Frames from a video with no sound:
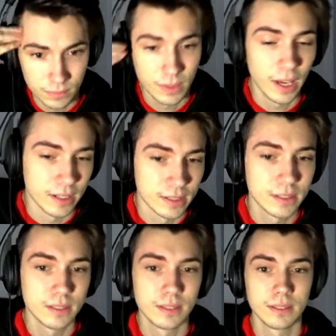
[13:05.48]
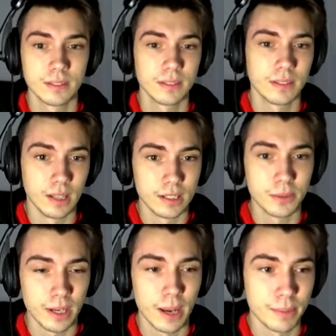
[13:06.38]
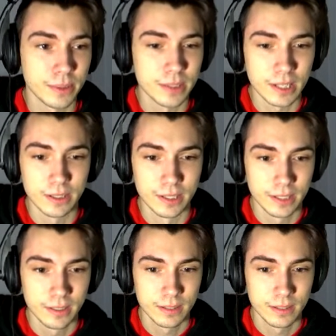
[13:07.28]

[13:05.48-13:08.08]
Yes, that is what happened to Sayori.